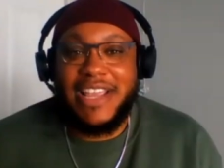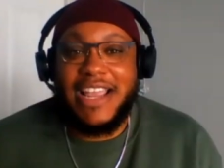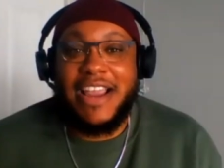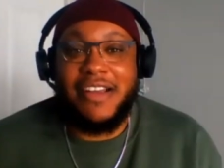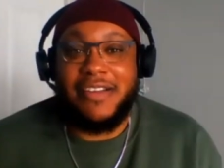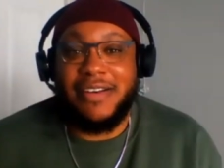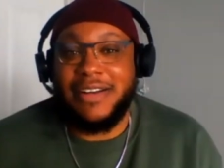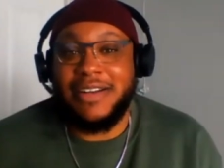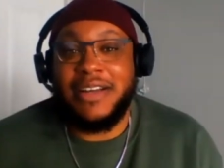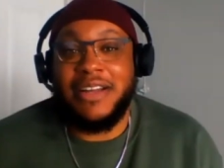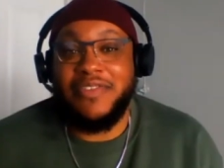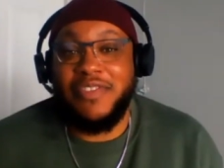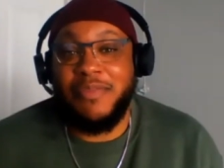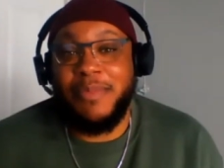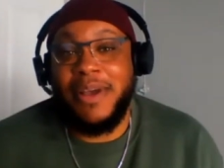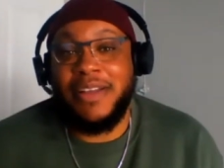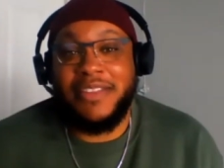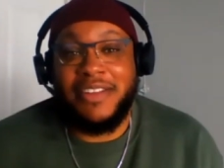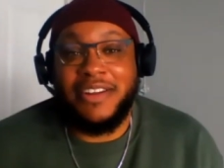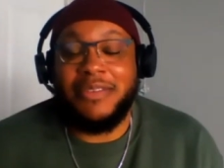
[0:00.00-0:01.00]
cared enough
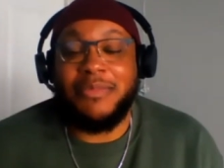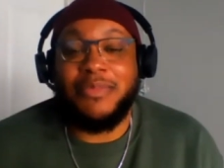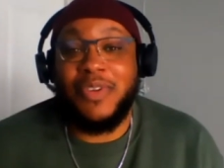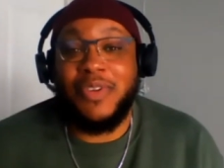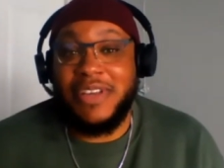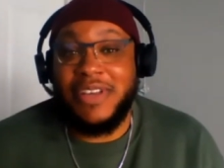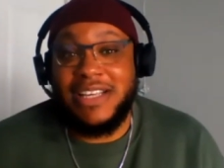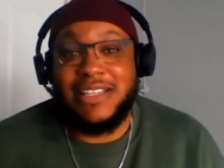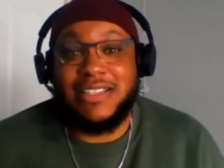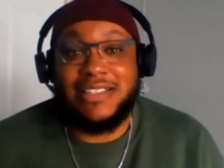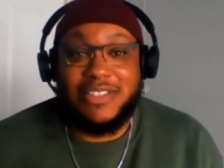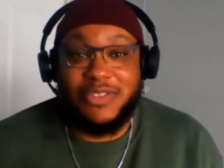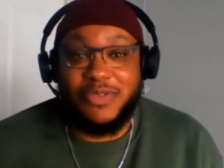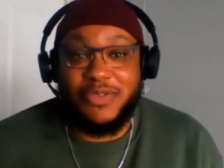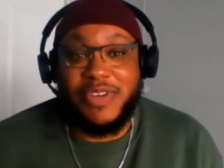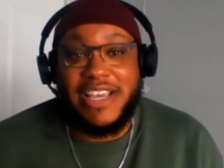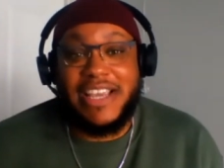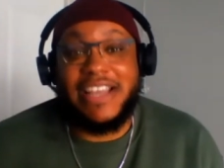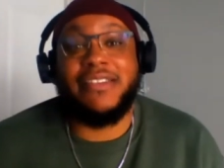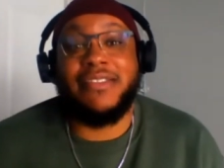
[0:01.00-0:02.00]
about their employees to
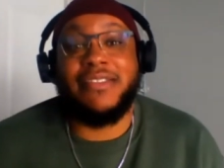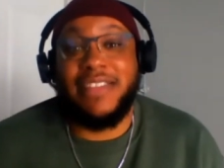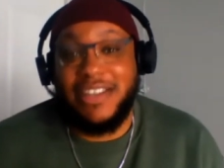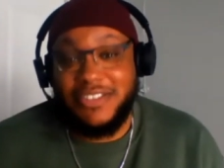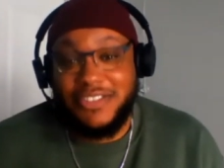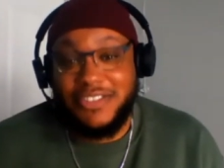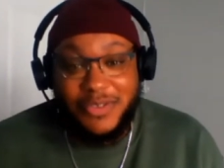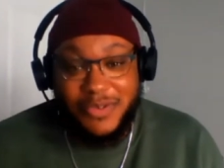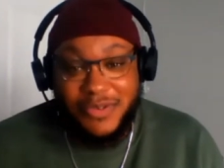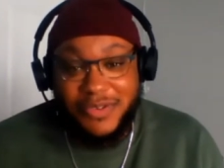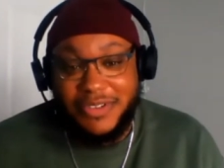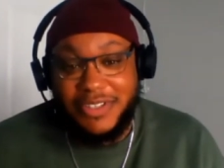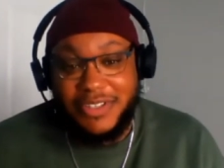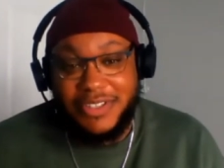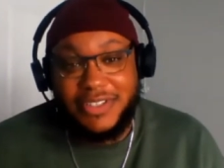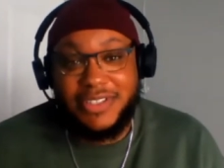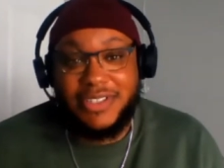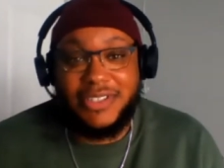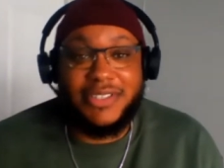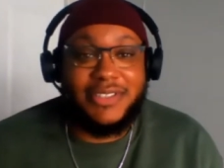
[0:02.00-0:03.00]
hear their stories.